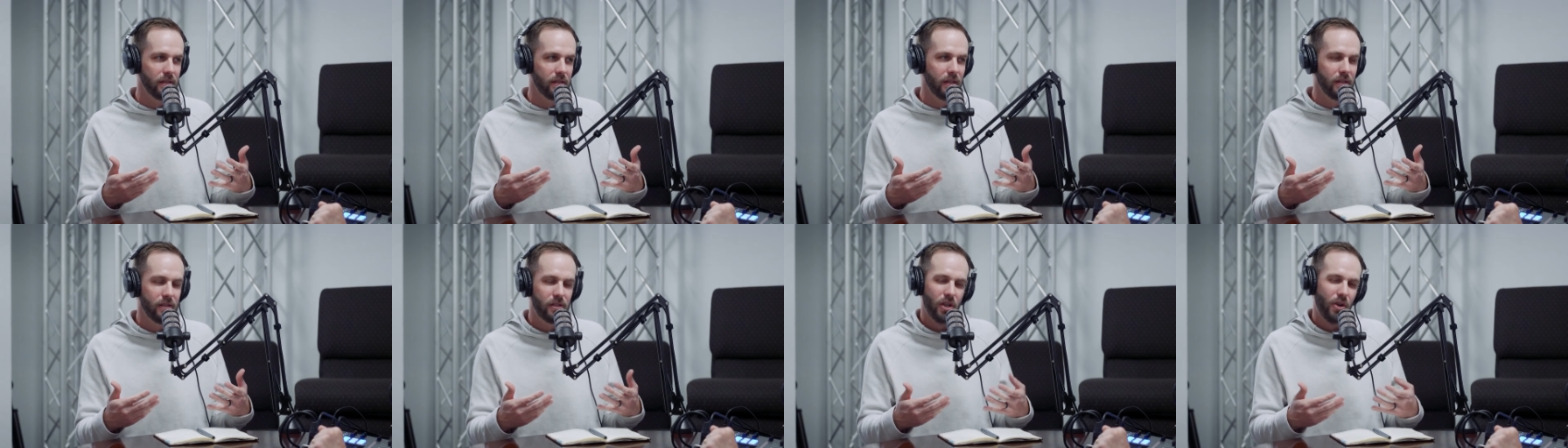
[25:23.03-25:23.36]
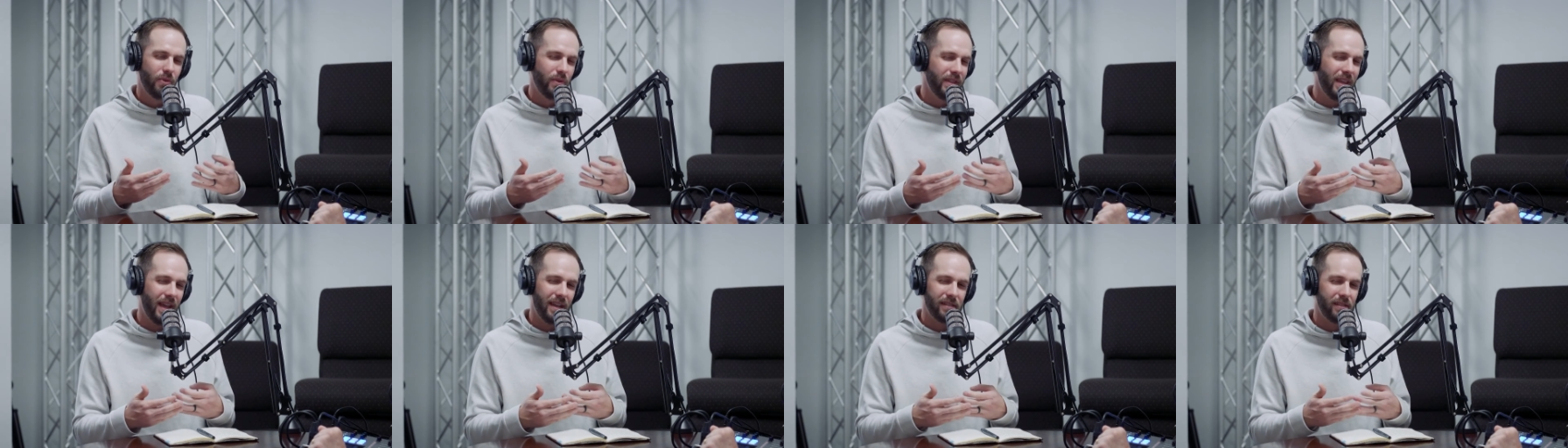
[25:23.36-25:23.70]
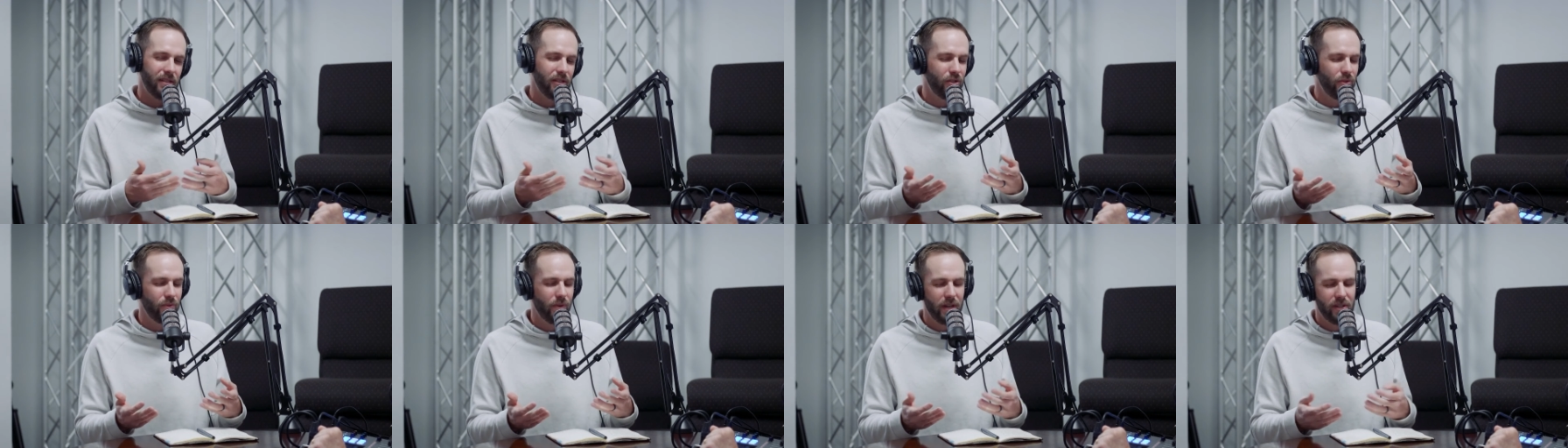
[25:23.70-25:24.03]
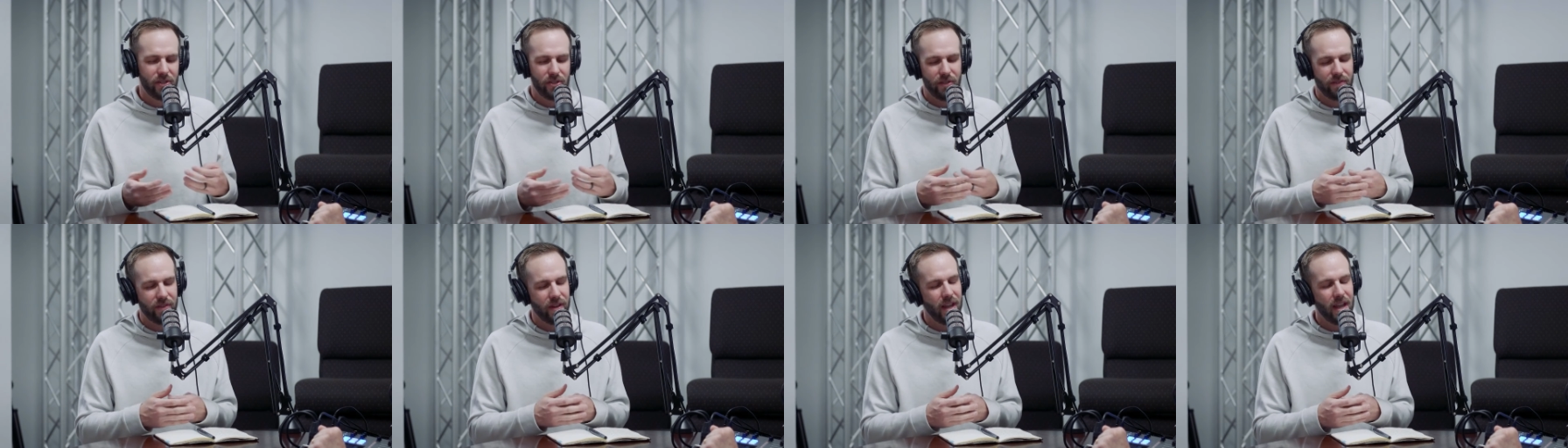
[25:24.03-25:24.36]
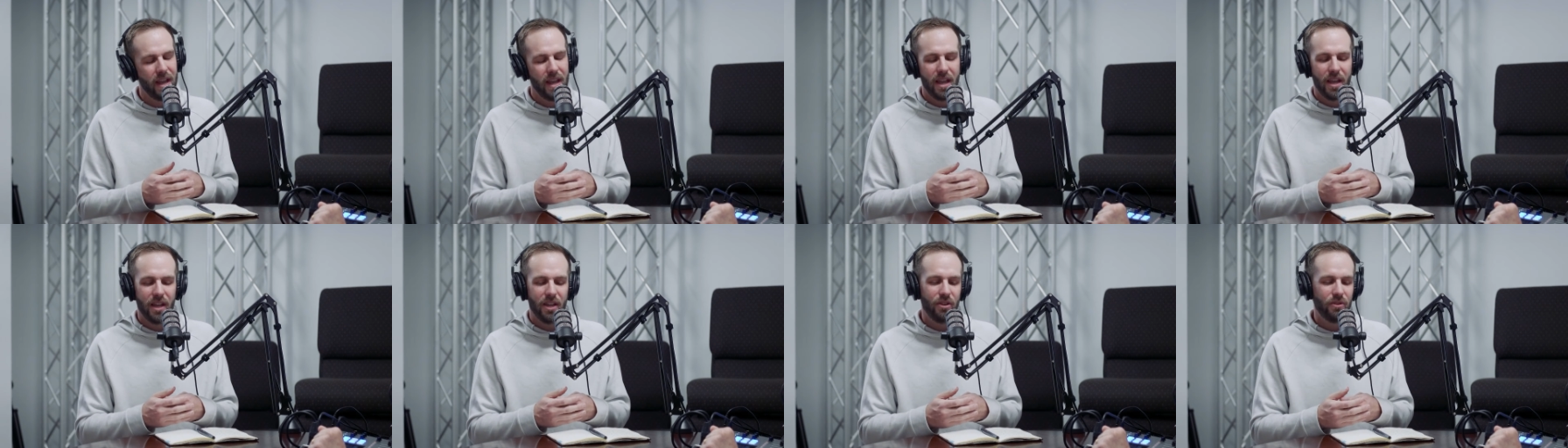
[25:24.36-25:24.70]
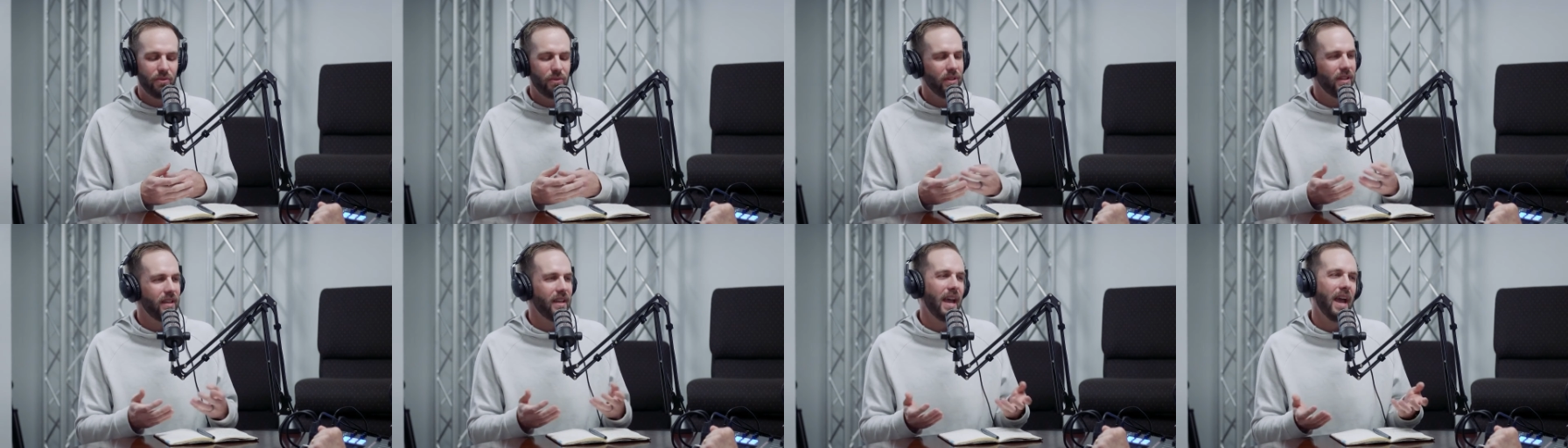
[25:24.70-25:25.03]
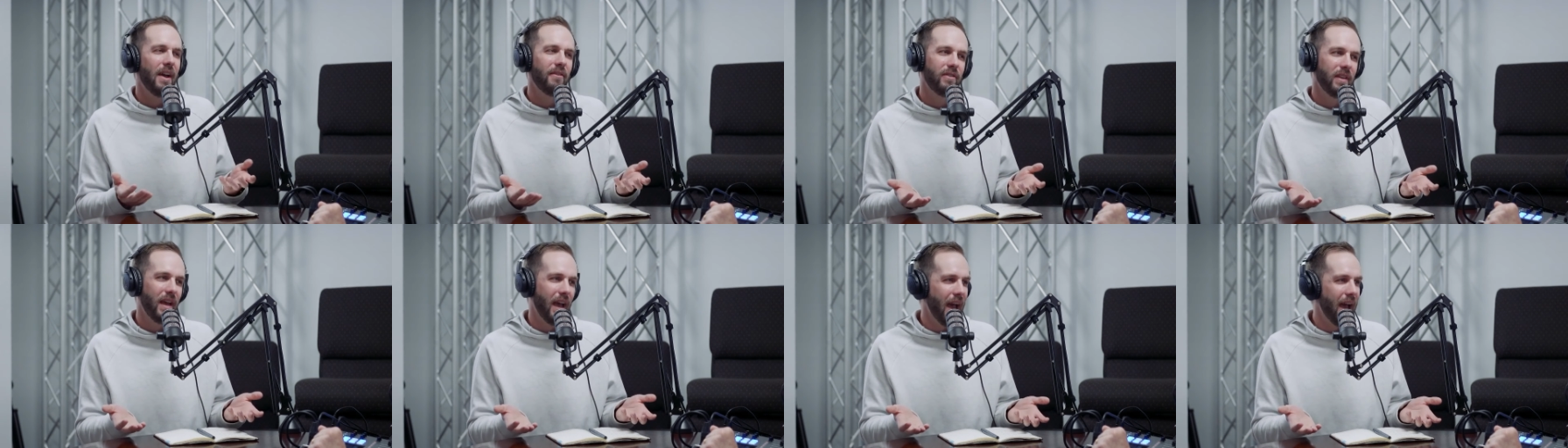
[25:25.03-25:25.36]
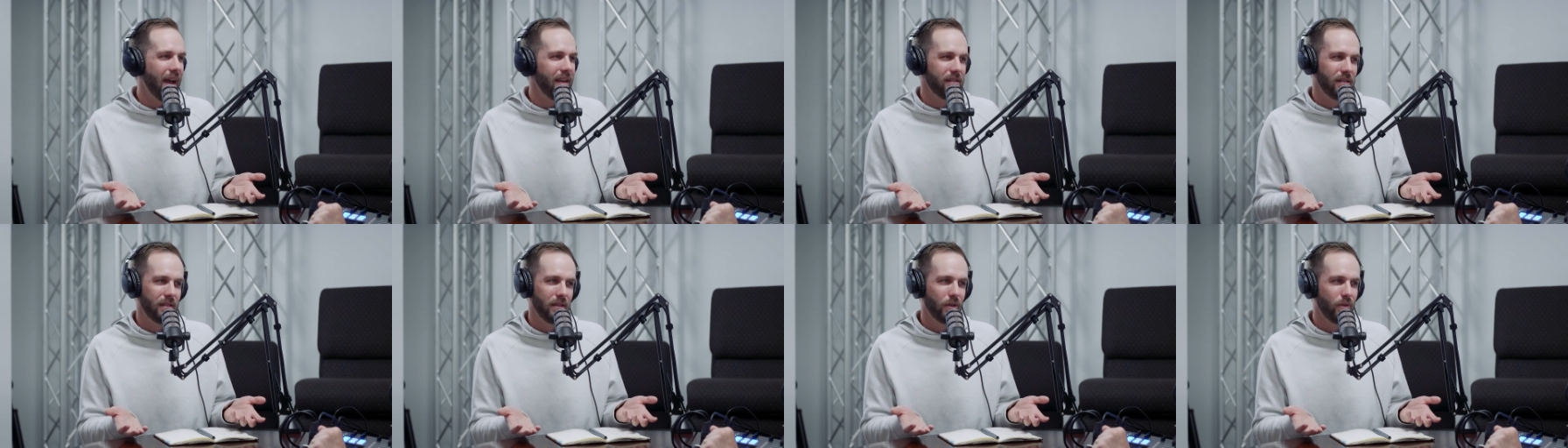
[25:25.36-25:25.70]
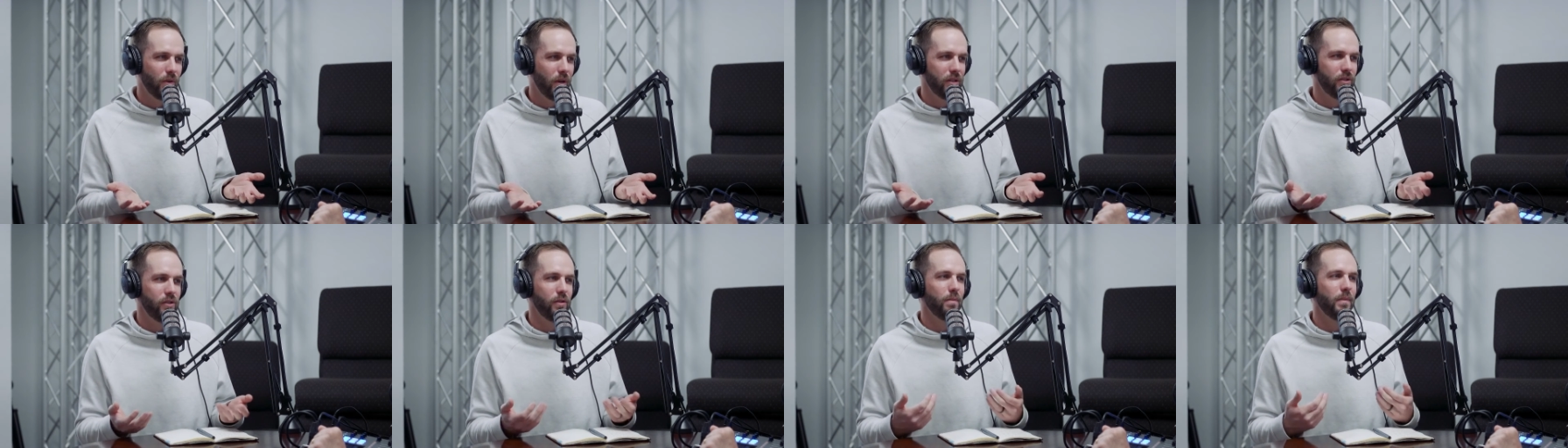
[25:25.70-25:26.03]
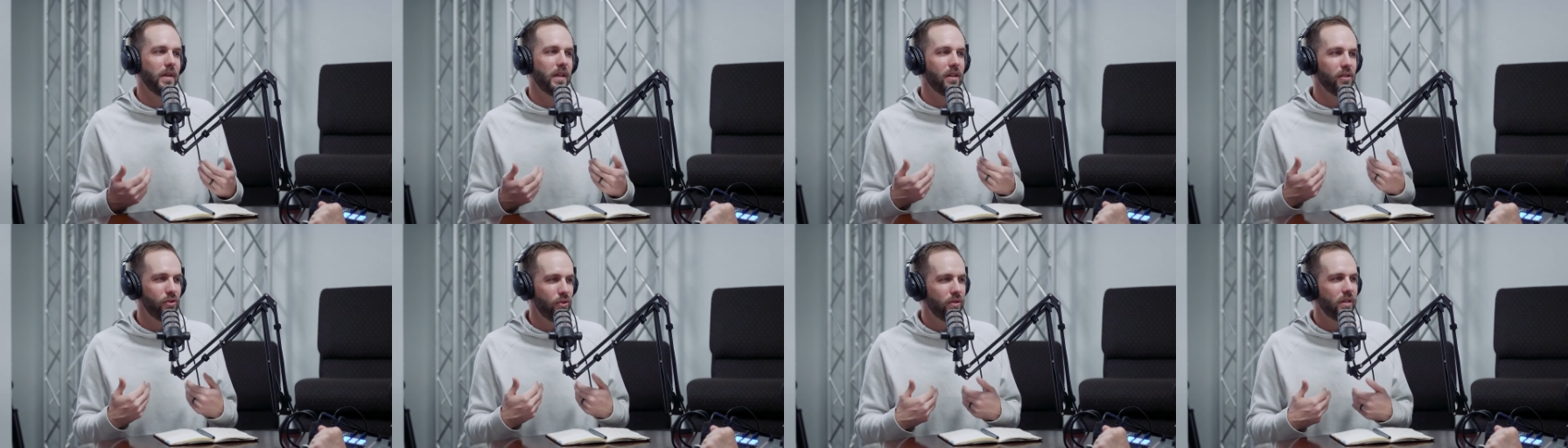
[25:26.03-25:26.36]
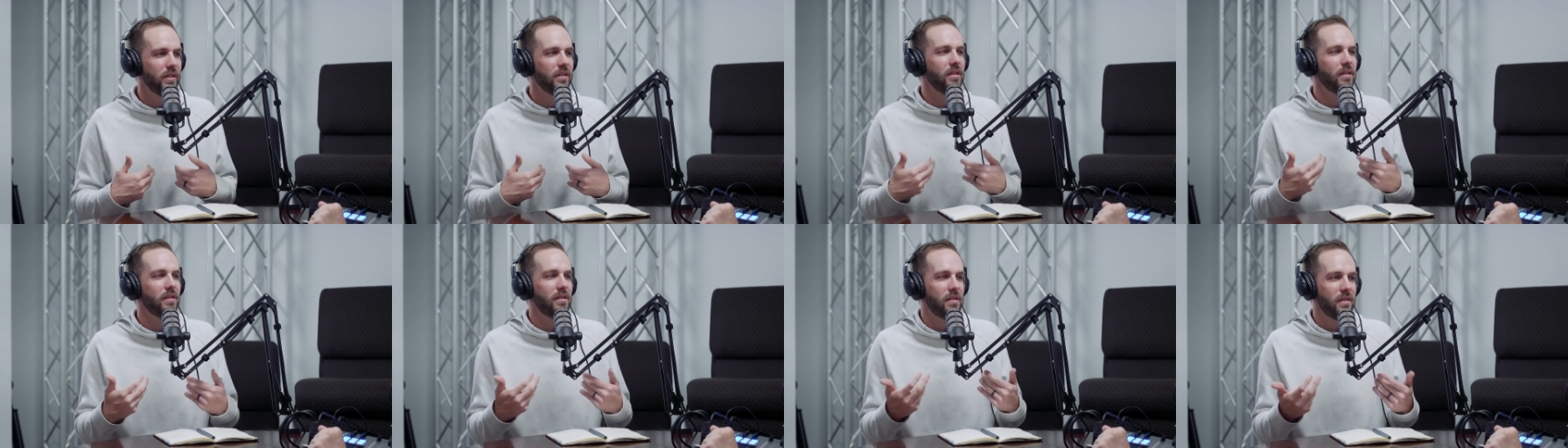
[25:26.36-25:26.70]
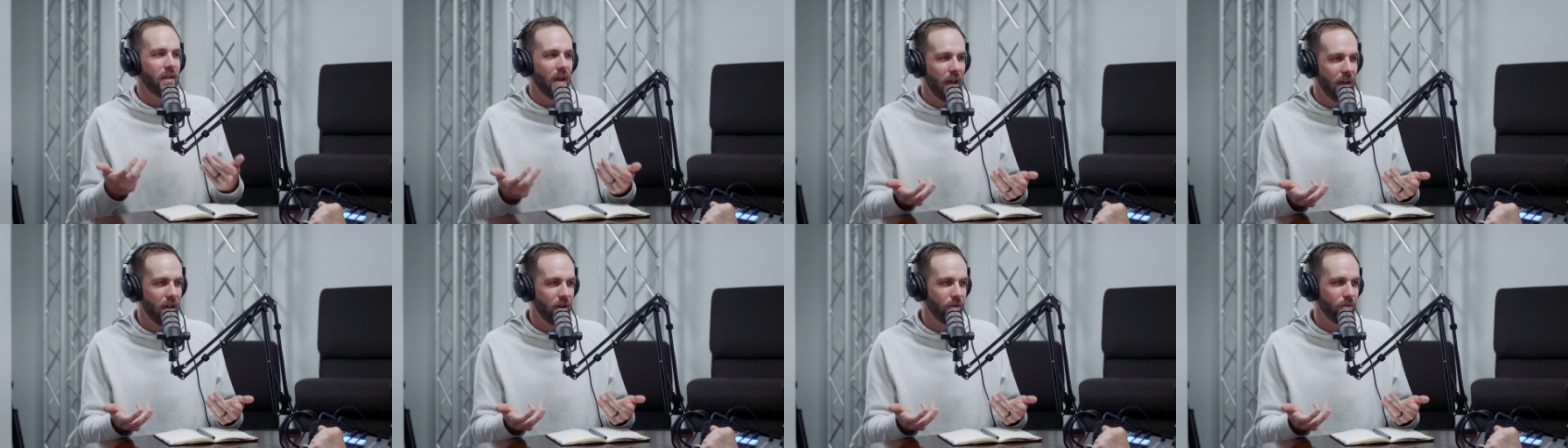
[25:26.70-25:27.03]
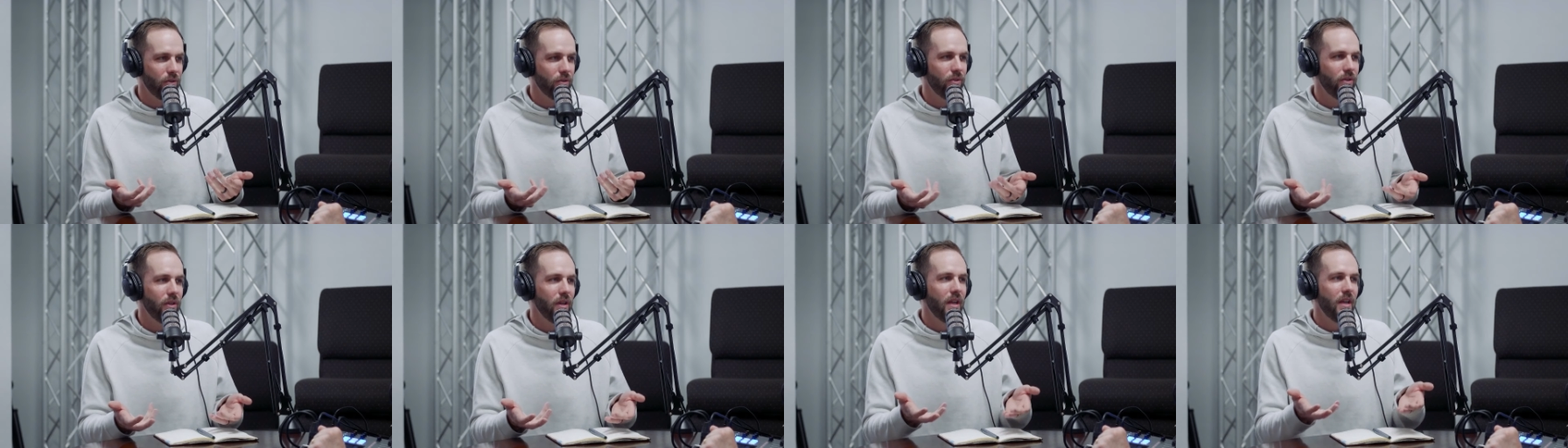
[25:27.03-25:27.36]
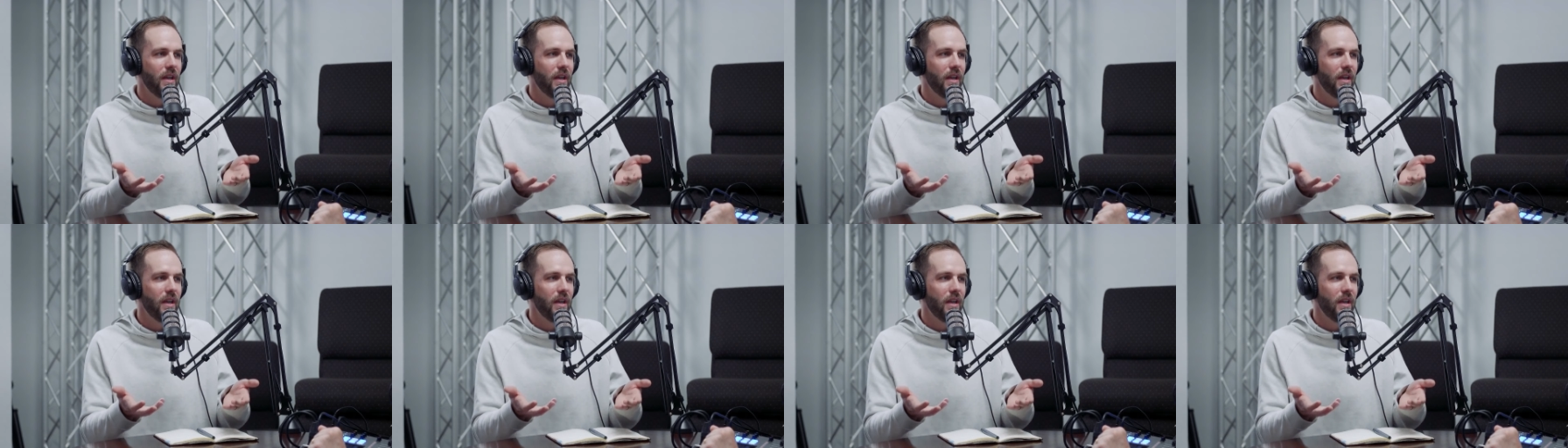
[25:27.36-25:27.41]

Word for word: And so in that situation, you don't really have to ask a question because you can just tell